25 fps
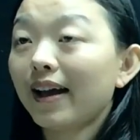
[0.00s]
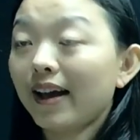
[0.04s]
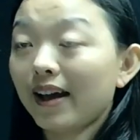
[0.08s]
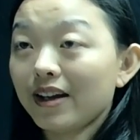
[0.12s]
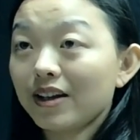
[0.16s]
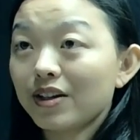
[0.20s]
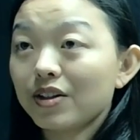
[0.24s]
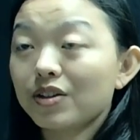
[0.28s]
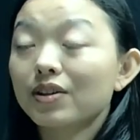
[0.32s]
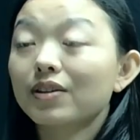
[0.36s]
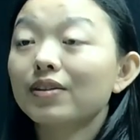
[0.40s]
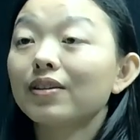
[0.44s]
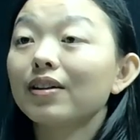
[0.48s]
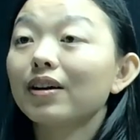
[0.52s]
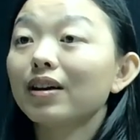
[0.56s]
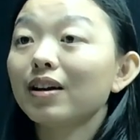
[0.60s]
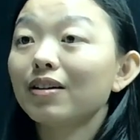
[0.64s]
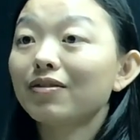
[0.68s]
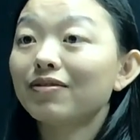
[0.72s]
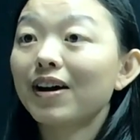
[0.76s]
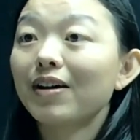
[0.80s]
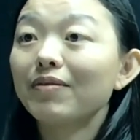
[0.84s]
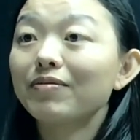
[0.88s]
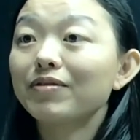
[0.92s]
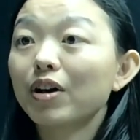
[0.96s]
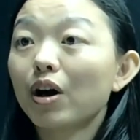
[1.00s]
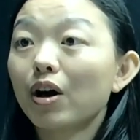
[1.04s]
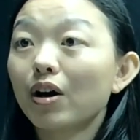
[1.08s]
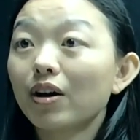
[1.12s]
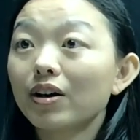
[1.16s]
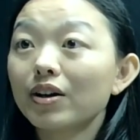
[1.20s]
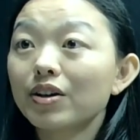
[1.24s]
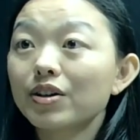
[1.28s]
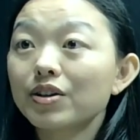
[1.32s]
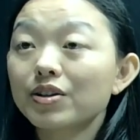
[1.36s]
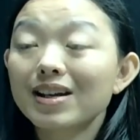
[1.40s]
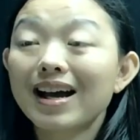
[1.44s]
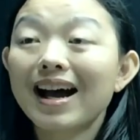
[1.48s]
is
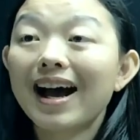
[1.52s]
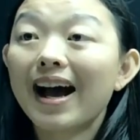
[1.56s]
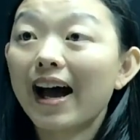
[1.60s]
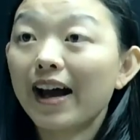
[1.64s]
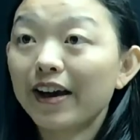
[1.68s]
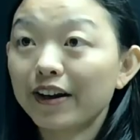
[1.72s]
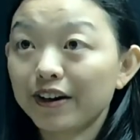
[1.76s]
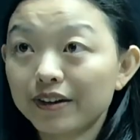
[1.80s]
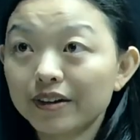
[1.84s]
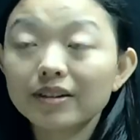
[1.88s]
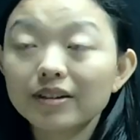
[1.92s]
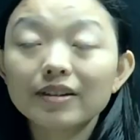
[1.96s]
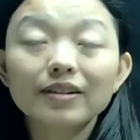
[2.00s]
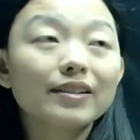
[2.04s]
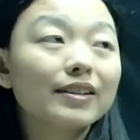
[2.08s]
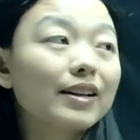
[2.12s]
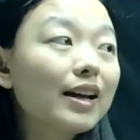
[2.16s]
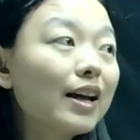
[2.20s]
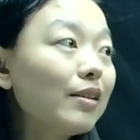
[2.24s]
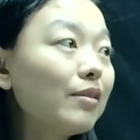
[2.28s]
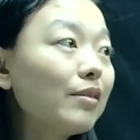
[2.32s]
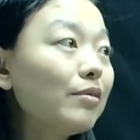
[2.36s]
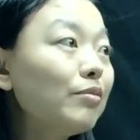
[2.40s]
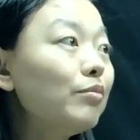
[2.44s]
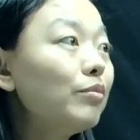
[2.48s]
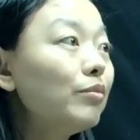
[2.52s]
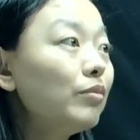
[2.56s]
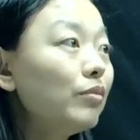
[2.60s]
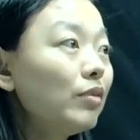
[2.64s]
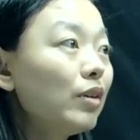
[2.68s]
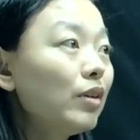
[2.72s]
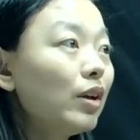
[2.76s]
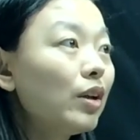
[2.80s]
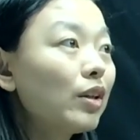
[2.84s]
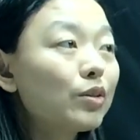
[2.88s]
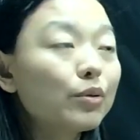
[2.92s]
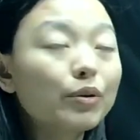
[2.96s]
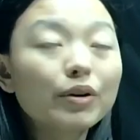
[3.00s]
$35 higher, then
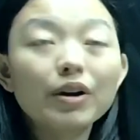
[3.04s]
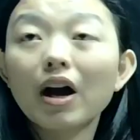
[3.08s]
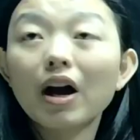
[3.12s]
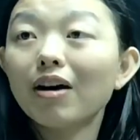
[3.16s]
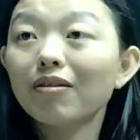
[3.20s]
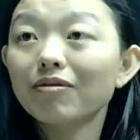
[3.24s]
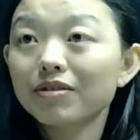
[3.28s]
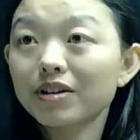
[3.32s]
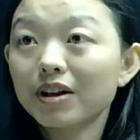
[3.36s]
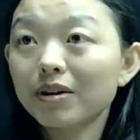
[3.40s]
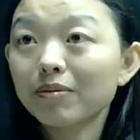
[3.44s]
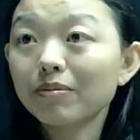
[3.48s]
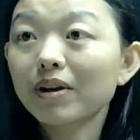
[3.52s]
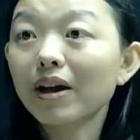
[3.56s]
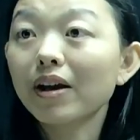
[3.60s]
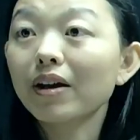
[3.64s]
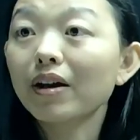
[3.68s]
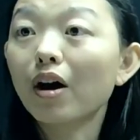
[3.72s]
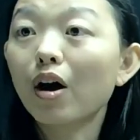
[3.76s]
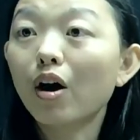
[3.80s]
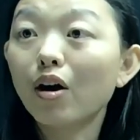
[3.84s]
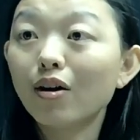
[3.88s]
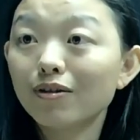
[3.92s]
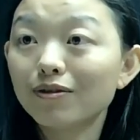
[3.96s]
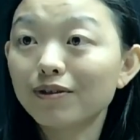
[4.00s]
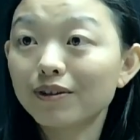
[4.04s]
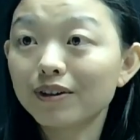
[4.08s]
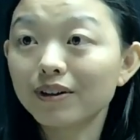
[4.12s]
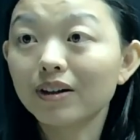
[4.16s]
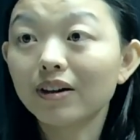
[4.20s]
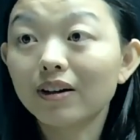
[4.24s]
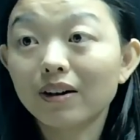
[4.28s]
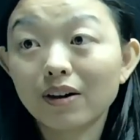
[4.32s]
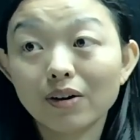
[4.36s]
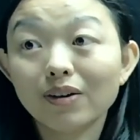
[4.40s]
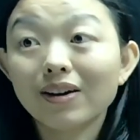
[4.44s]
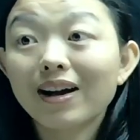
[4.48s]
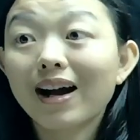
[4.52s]
three of them can offer
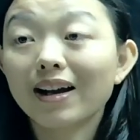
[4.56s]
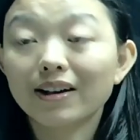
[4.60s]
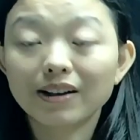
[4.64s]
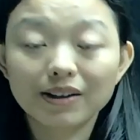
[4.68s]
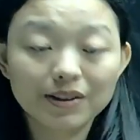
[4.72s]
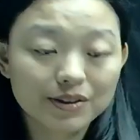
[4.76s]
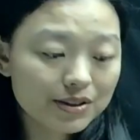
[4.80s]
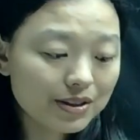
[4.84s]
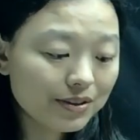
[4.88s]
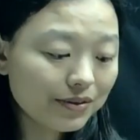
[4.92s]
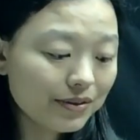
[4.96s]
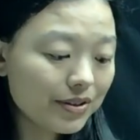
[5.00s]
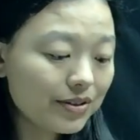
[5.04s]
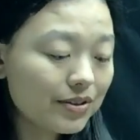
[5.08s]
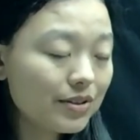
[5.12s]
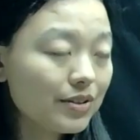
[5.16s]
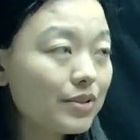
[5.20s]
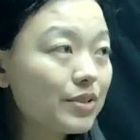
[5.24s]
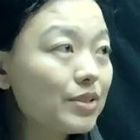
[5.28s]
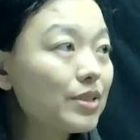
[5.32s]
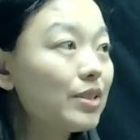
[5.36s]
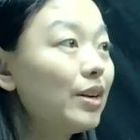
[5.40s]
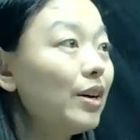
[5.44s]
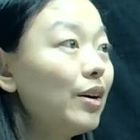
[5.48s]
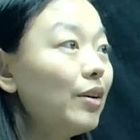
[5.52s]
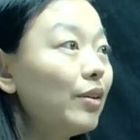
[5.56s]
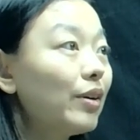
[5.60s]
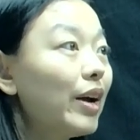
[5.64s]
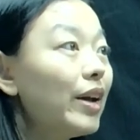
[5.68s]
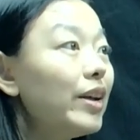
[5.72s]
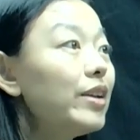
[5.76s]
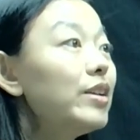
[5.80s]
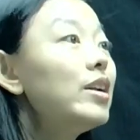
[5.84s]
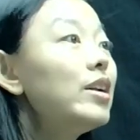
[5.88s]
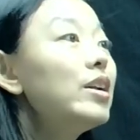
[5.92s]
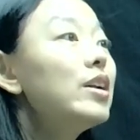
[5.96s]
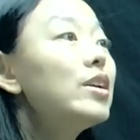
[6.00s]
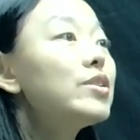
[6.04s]
the loan cutting services.
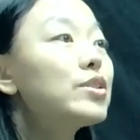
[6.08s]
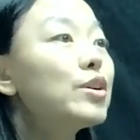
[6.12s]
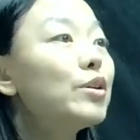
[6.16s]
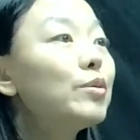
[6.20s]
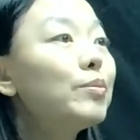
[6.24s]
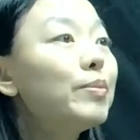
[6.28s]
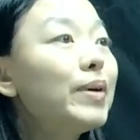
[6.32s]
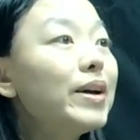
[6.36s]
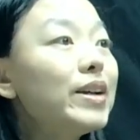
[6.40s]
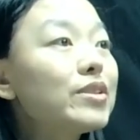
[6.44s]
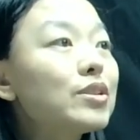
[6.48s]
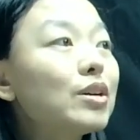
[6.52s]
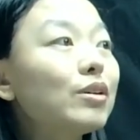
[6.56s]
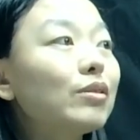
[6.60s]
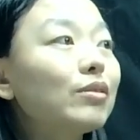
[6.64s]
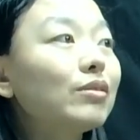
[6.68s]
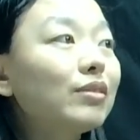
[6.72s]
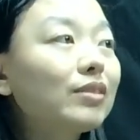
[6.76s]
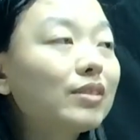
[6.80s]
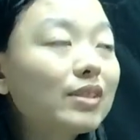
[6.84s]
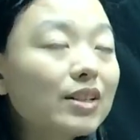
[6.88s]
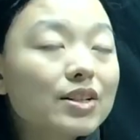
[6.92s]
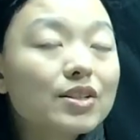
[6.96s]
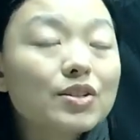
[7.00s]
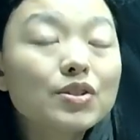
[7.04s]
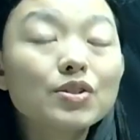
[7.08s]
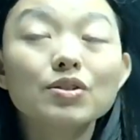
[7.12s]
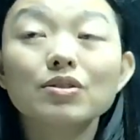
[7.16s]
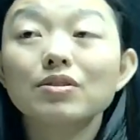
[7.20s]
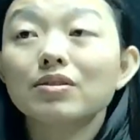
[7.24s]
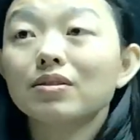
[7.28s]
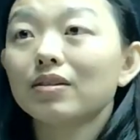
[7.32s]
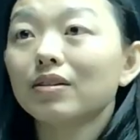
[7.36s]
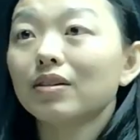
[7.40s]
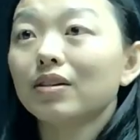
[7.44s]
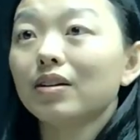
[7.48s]
Okay, so based on this